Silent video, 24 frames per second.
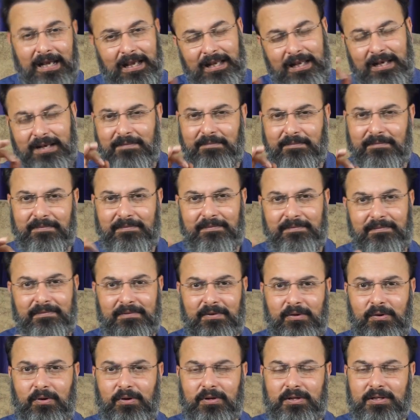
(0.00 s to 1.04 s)
any
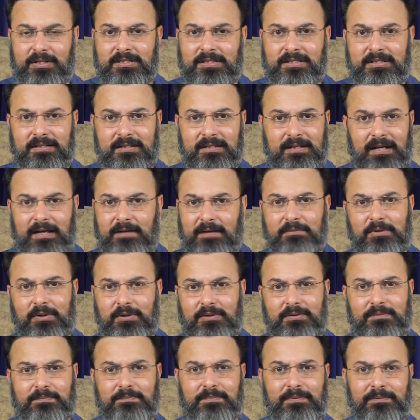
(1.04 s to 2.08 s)
goddess. I'm
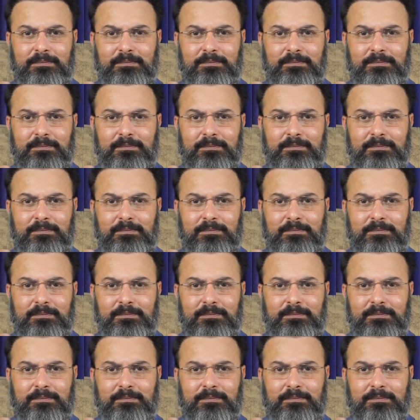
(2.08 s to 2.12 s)
not